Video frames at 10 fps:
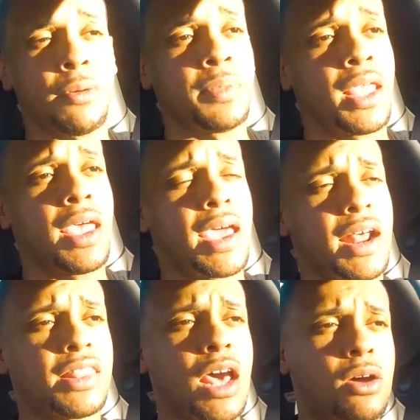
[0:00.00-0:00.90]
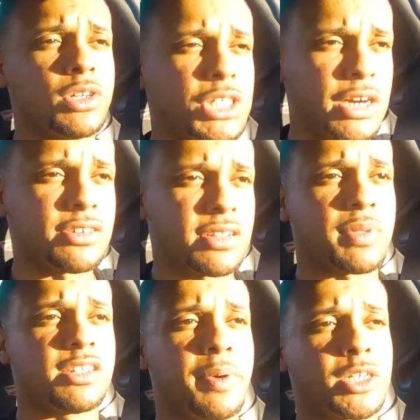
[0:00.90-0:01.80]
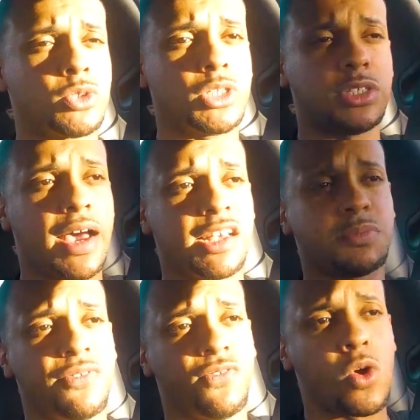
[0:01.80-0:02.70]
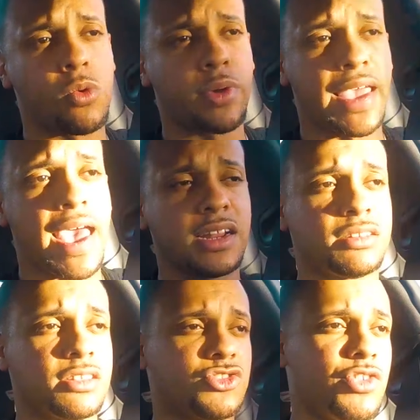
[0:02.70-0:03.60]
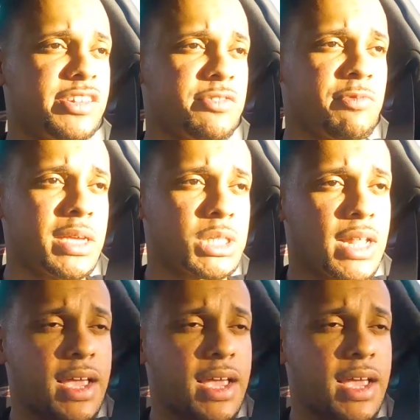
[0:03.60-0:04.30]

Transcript: And I thought I would share something special with you guys before we head into this transformation,